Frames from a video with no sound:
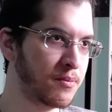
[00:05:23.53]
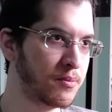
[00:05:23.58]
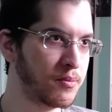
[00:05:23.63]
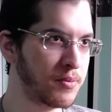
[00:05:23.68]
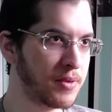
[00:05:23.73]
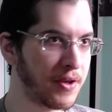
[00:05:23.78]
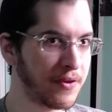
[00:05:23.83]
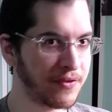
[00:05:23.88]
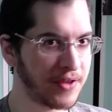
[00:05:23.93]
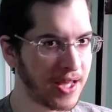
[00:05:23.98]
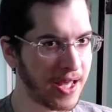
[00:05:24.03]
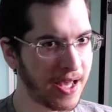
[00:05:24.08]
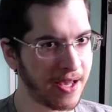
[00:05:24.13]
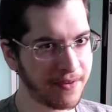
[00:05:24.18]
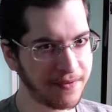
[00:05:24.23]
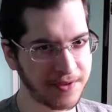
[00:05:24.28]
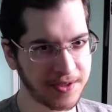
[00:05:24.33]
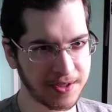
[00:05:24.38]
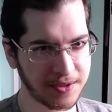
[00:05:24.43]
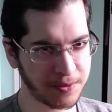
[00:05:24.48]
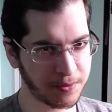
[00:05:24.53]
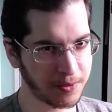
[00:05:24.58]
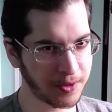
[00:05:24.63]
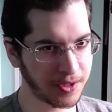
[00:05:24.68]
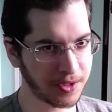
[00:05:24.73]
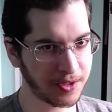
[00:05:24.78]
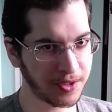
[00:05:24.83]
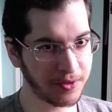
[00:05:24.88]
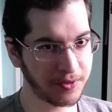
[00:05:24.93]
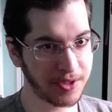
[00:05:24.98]
if they have such a
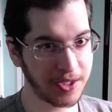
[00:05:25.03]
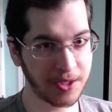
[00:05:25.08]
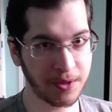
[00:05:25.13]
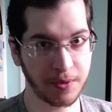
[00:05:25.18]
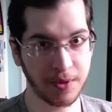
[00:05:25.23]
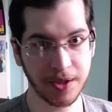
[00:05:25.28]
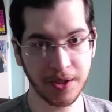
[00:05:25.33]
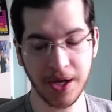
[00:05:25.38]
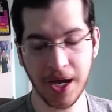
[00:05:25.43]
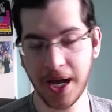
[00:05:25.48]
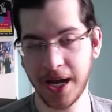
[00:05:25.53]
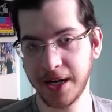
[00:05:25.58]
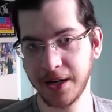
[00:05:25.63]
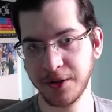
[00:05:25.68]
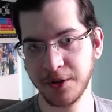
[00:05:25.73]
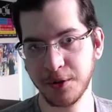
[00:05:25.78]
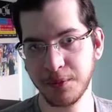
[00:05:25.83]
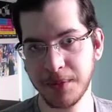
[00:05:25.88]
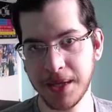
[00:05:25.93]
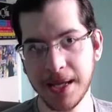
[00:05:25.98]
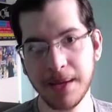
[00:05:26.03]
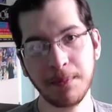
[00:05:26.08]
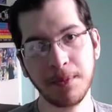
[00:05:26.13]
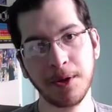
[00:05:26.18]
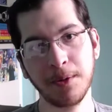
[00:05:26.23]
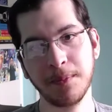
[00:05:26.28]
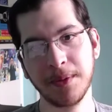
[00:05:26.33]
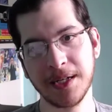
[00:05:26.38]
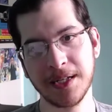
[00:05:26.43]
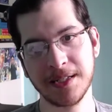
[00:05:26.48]
workload, they don't want to hire new people,
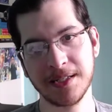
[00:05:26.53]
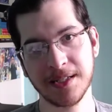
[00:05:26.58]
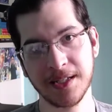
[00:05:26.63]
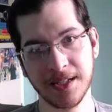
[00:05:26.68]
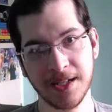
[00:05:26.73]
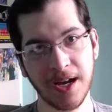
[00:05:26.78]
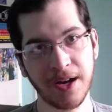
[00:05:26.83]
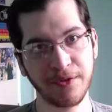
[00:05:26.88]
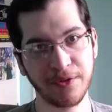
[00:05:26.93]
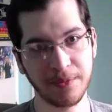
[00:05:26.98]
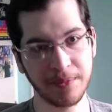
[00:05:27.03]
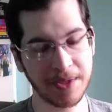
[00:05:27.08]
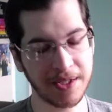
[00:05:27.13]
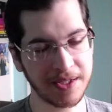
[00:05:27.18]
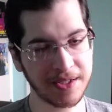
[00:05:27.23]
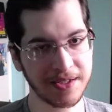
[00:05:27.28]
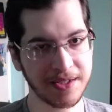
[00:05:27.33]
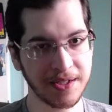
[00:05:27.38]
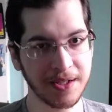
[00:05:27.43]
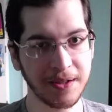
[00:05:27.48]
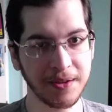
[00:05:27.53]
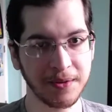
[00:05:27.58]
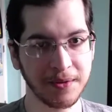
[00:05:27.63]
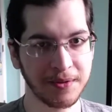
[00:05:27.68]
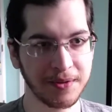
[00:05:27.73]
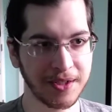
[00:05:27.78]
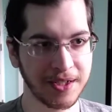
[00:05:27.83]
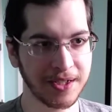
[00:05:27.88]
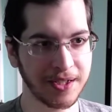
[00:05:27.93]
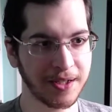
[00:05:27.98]
but it's the government, so
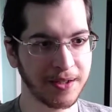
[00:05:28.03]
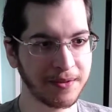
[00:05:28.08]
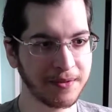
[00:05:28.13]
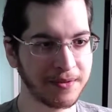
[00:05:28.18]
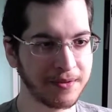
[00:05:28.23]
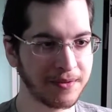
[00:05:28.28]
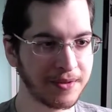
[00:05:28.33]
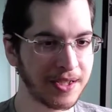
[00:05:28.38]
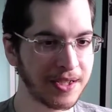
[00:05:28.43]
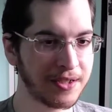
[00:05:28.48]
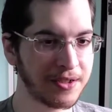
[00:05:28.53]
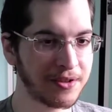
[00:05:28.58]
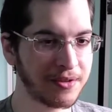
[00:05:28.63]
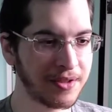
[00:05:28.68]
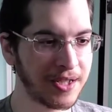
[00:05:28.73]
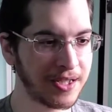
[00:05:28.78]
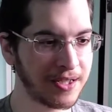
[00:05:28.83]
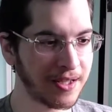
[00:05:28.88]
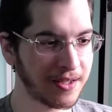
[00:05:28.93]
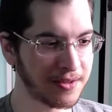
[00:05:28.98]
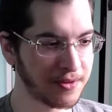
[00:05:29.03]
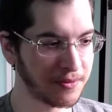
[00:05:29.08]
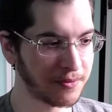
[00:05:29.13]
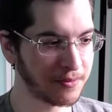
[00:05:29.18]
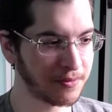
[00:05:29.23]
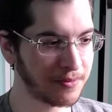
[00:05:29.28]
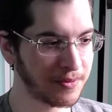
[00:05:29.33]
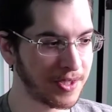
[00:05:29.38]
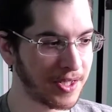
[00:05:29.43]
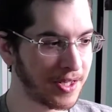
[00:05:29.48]
you know it
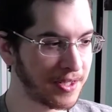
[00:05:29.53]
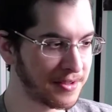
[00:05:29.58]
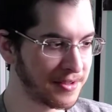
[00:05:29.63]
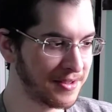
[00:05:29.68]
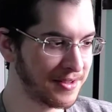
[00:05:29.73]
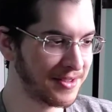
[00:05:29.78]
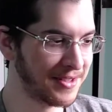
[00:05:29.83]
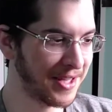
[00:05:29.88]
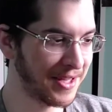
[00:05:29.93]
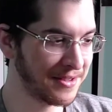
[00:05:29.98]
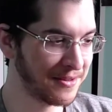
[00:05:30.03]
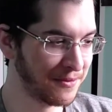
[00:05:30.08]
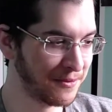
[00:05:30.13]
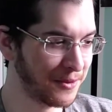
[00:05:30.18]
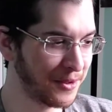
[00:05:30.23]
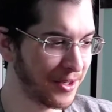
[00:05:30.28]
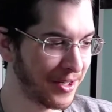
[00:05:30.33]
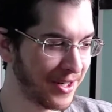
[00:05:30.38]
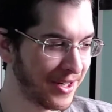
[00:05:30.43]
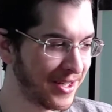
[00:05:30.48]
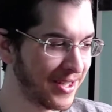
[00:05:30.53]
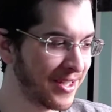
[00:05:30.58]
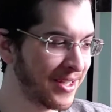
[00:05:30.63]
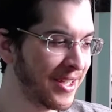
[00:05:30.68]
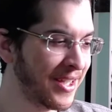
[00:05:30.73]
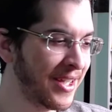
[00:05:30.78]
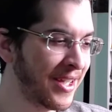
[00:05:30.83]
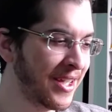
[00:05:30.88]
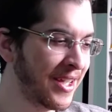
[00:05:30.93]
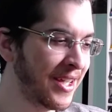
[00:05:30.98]
doesn't work.
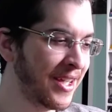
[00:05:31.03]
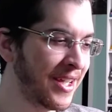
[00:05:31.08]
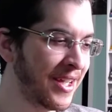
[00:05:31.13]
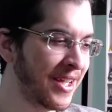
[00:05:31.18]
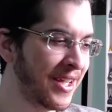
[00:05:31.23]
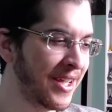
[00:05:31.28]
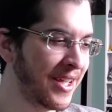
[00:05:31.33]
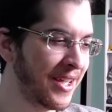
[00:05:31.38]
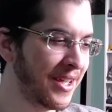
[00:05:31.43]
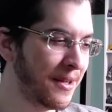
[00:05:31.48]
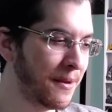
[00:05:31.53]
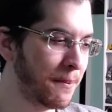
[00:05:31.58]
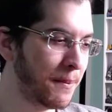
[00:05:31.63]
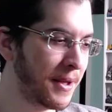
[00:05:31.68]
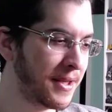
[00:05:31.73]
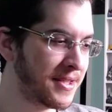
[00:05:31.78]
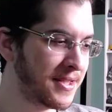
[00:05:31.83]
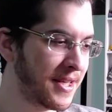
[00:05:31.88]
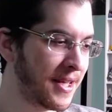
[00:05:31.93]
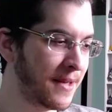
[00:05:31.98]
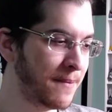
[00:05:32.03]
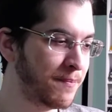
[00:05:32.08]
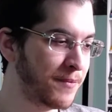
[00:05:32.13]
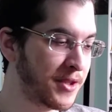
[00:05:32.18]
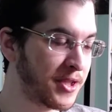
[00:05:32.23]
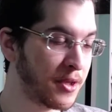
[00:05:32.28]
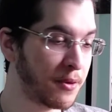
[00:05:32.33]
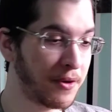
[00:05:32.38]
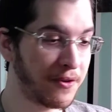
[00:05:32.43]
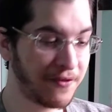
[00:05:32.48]
But so
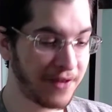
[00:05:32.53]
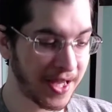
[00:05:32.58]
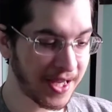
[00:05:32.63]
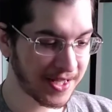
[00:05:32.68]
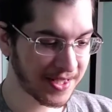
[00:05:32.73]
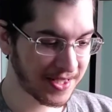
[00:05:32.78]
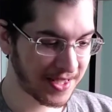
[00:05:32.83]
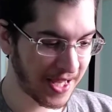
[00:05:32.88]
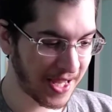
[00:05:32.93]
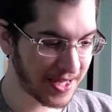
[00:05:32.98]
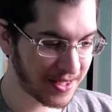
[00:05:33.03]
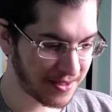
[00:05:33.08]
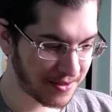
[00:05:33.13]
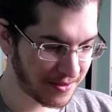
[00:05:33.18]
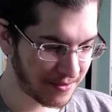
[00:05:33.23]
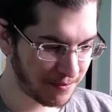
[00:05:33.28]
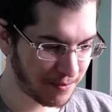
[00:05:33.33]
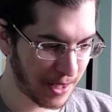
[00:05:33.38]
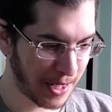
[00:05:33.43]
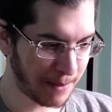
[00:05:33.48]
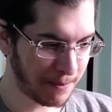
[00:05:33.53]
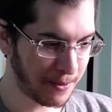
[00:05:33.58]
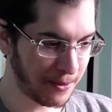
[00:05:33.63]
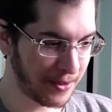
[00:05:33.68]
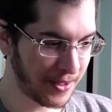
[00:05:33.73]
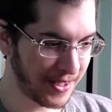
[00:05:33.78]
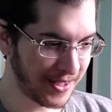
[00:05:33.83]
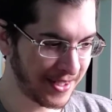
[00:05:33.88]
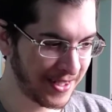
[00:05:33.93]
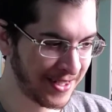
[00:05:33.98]
we faxed that paper
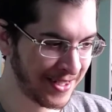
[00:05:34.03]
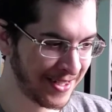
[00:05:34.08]
in.